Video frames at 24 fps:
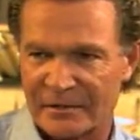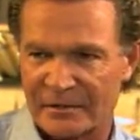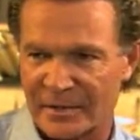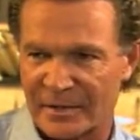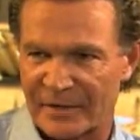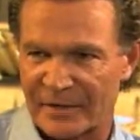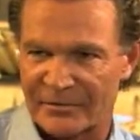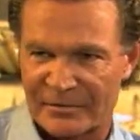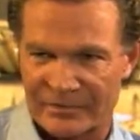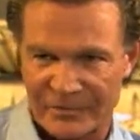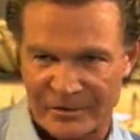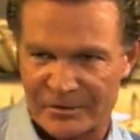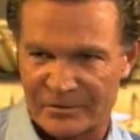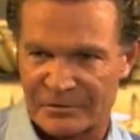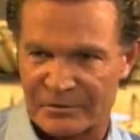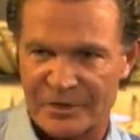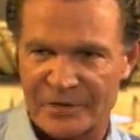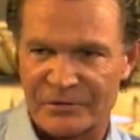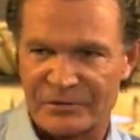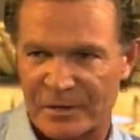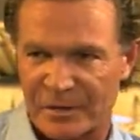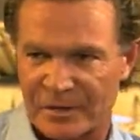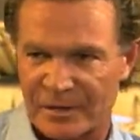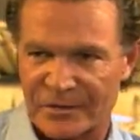So my first
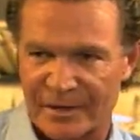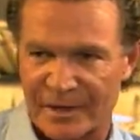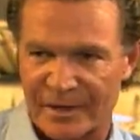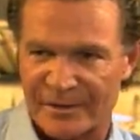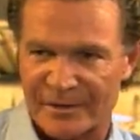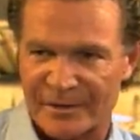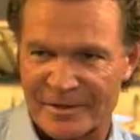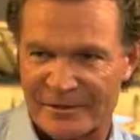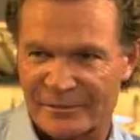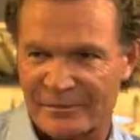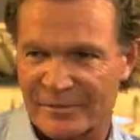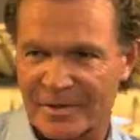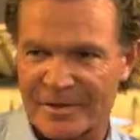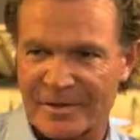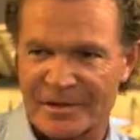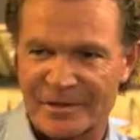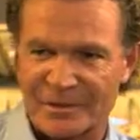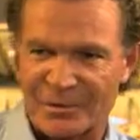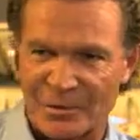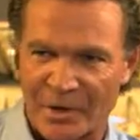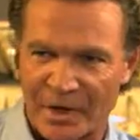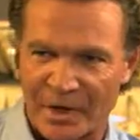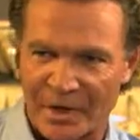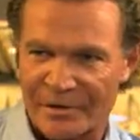restaurant job was at
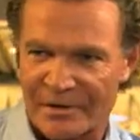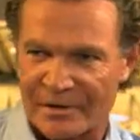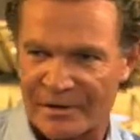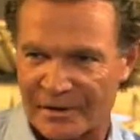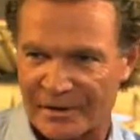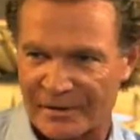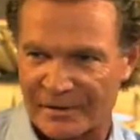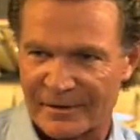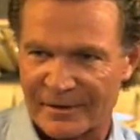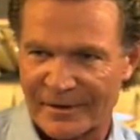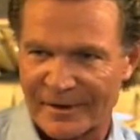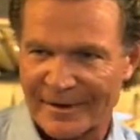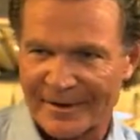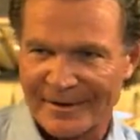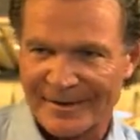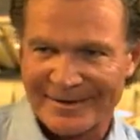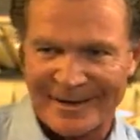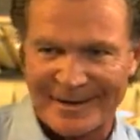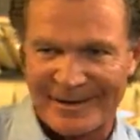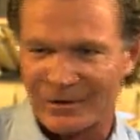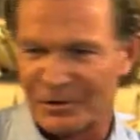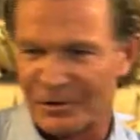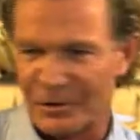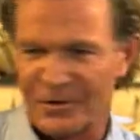Mindy's Wine Cellar
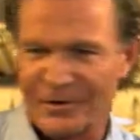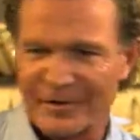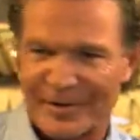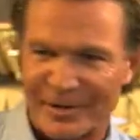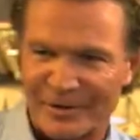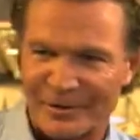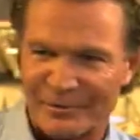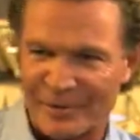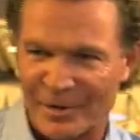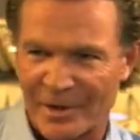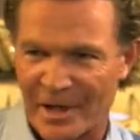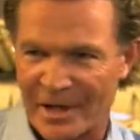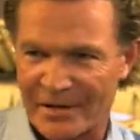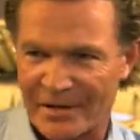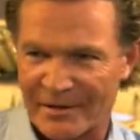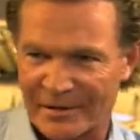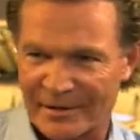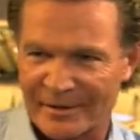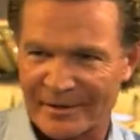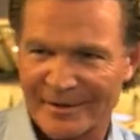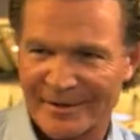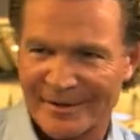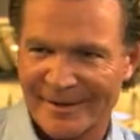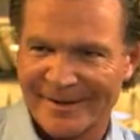at Northtown
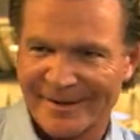Plaza,